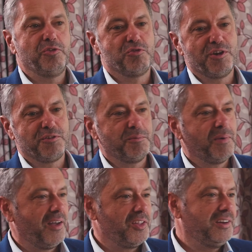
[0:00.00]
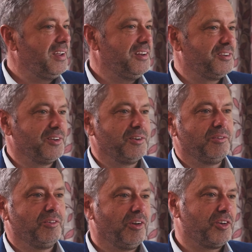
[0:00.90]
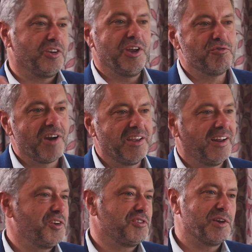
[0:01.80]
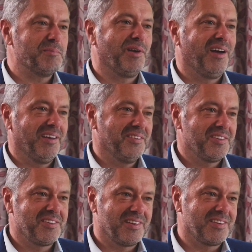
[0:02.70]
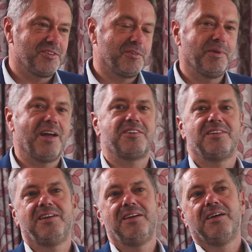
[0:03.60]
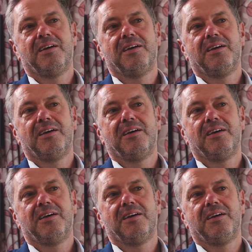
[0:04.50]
driven by the need to achieve regulatory compliance, etc. But actually,